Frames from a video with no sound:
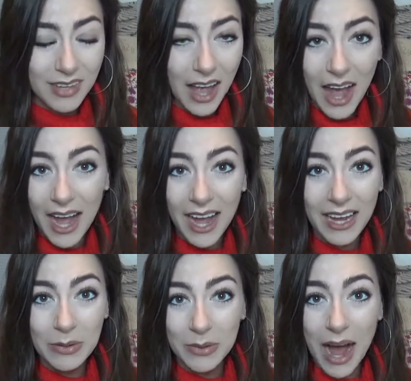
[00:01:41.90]

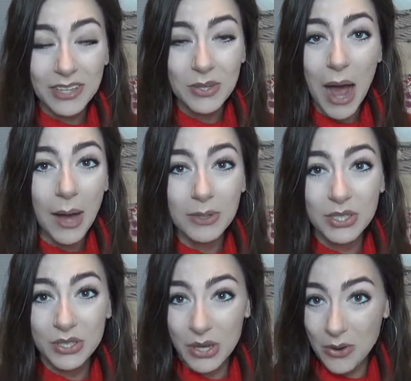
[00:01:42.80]
so I was
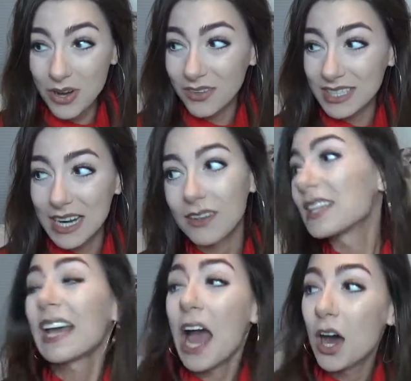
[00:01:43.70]
so nervous and I was
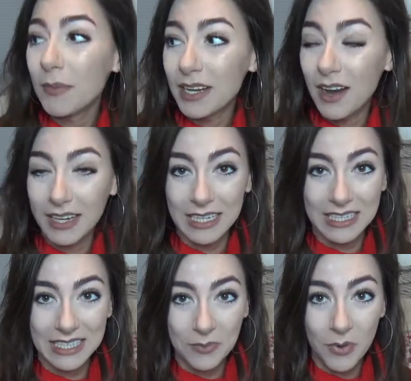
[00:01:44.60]
like, how am I not gonna
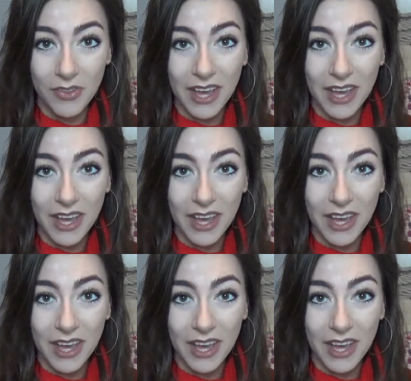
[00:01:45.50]
disappoint?